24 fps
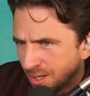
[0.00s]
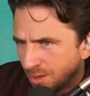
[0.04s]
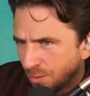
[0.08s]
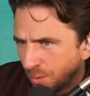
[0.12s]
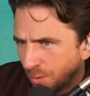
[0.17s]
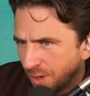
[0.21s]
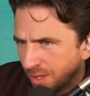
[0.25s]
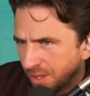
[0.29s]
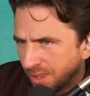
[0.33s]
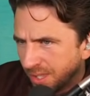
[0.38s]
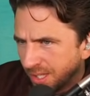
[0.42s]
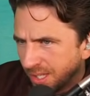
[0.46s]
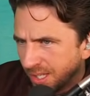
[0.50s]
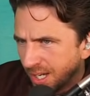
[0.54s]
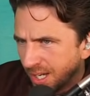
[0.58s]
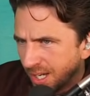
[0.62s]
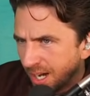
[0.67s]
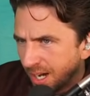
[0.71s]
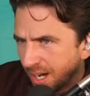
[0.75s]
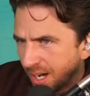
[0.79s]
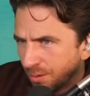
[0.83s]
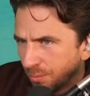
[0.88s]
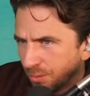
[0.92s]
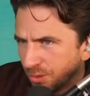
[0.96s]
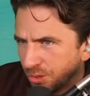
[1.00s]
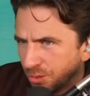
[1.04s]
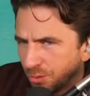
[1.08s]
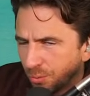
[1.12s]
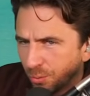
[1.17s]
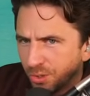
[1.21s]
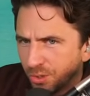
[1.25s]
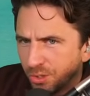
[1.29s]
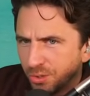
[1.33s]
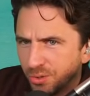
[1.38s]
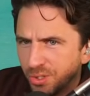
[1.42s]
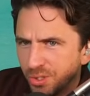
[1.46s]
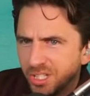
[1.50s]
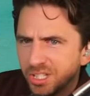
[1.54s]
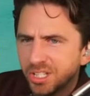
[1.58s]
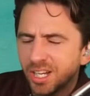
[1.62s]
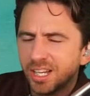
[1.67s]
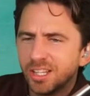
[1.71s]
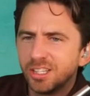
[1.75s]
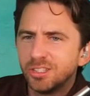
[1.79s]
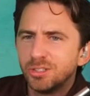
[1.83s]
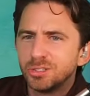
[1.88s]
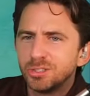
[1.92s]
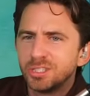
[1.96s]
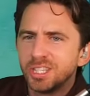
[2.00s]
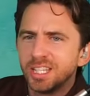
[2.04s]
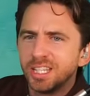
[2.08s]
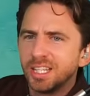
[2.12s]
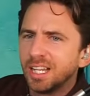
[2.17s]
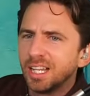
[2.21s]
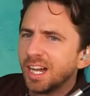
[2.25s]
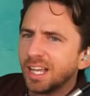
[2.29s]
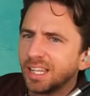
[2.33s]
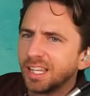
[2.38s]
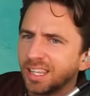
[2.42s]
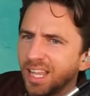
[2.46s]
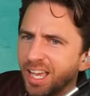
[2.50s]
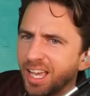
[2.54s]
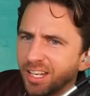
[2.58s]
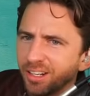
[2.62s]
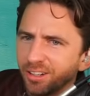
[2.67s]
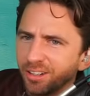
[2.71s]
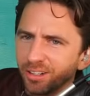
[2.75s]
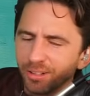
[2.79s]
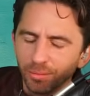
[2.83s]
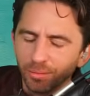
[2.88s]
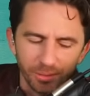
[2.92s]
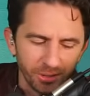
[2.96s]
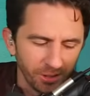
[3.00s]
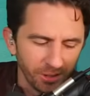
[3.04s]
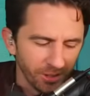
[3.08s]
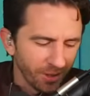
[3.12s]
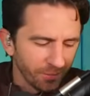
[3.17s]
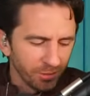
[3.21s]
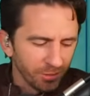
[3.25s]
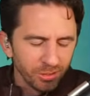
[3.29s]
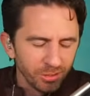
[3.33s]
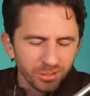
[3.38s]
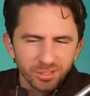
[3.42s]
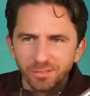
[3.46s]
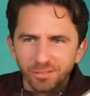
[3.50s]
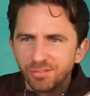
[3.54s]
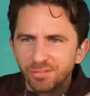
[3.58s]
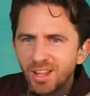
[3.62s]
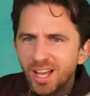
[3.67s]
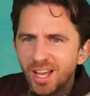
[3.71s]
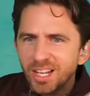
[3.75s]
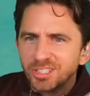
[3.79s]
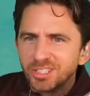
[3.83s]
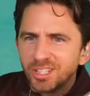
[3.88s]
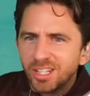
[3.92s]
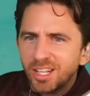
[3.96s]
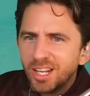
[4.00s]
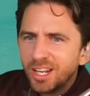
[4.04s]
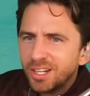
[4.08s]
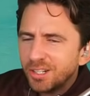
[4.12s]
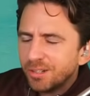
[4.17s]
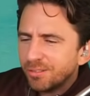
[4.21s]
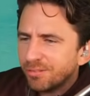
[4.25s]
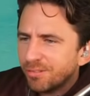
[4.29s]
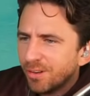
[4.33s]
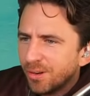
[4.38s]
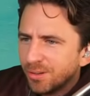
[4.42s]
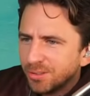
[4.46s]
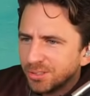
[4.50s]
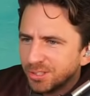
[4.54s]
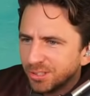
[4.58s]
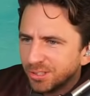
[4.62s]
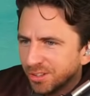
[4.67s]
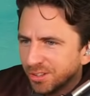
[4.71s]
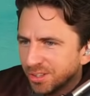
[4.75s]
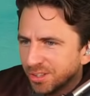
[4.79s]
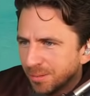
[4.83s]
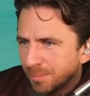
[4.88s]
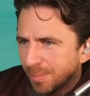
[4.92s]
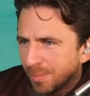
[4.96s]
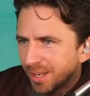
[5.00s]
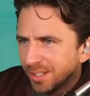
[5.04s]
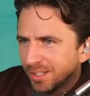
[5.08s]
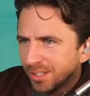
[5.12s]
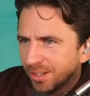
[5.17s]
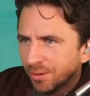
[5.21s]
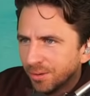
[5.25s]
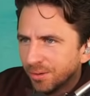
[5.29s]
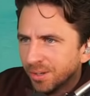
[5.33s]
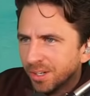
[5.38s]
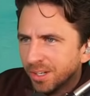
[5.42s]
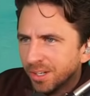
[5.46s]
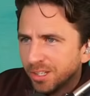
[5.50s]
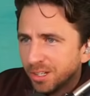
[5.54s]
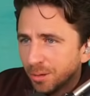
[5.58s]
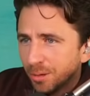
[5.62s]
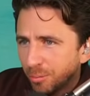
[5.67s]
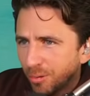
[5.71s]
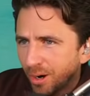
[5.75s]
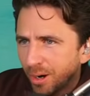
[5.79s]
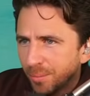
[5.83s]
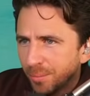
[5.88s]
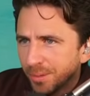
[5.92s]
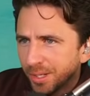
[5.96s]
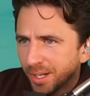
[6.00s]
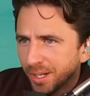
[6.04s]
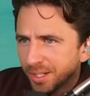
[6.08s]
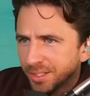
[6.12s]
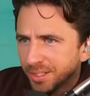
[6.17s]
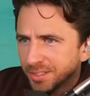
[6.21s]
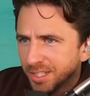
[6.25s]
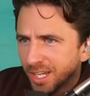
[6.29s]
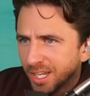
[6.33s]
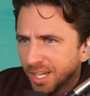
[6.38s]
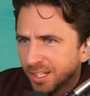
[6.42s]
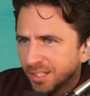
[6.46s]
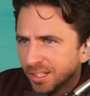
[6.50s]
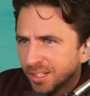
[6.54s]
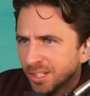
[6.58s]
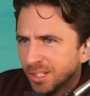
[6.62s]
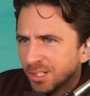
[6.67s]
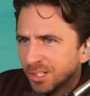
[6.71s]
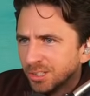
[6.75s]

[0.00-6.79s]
When the uh, when you when you need to use the uh, lighter, when you have to use a flashlight on your phone to read the menu, you're probably on a date.